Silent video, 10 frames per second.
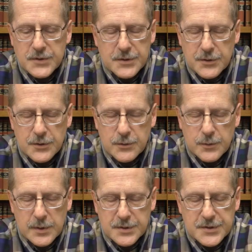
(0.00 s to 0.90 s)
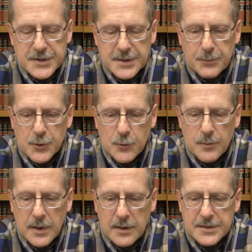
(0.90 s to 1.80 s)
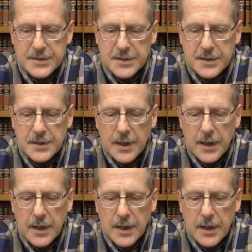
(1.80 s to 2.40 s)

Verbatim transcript: to you in deep humility